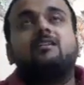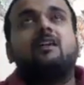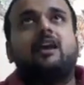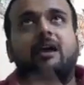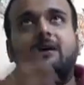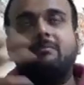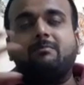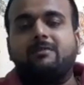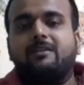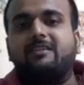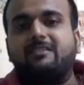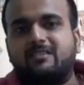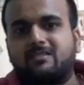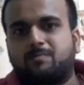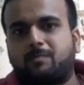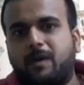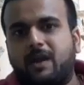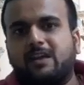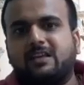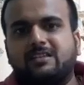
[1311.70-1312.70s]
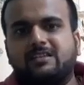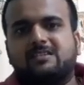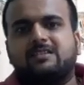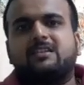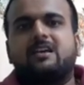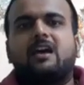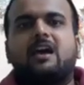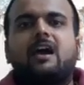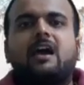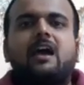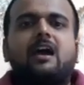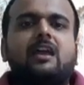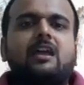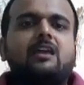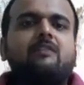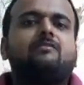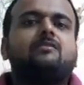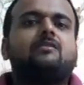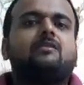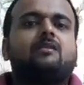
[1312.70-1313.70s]
empty space,
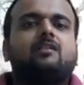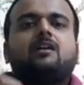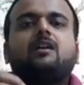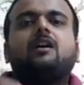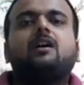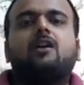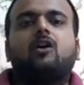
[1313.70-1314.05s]
in